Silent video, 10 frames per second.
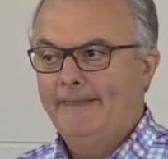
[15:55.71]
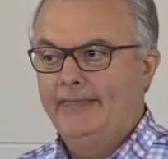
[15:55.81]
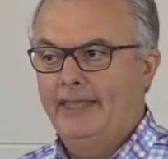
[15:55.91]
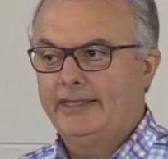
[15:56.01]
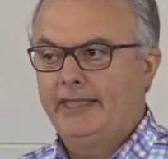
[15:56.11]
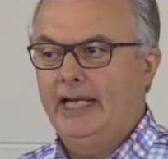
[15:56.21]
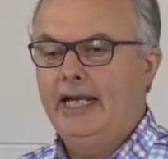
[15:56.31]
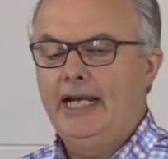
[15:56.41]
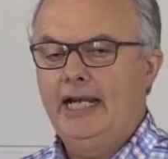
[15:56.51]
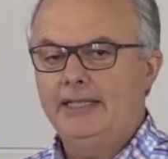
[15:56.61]
That the
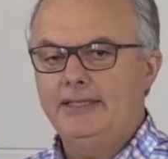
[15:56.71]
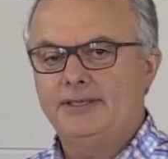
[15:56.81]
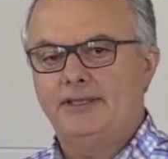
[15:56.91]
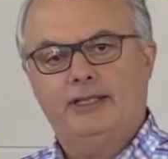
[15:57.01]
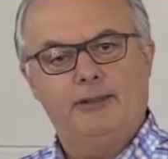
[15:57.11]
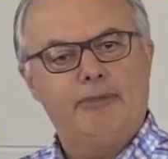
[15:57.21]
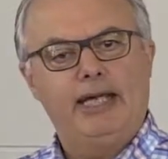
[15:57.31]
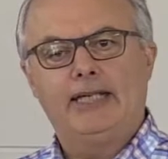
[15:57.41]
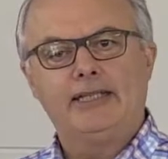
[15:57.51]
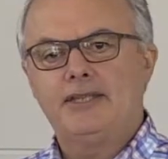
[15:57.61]
heart is the
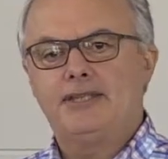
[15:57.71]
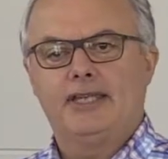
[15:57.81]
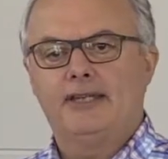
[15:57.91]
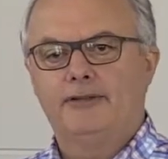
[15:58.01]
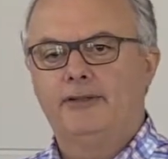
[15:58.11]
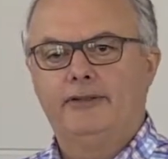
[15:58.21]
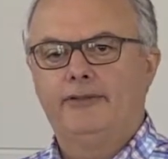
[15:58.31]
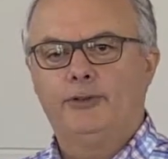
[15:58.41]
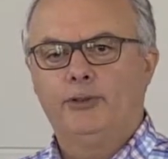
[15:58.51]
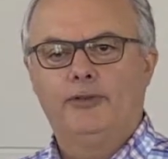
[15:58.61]
command centre
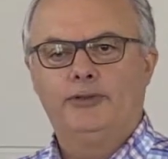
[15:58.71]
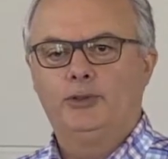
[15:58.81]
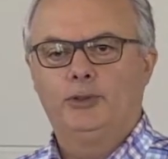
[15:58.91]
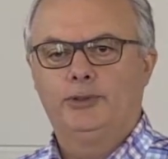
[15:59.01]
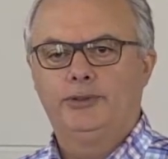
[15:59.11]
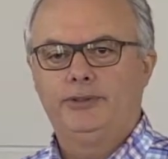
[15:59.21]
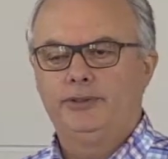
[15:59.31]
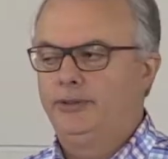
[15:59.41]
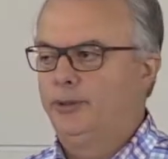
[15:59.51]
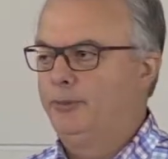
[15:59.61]
of all of your
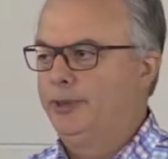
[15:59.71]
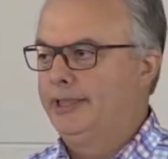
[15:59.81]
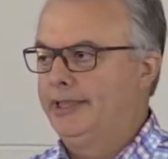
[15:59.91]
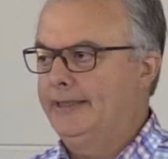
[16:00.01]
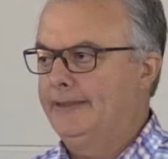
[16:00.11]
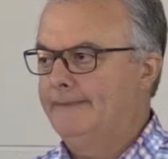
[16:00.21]
being,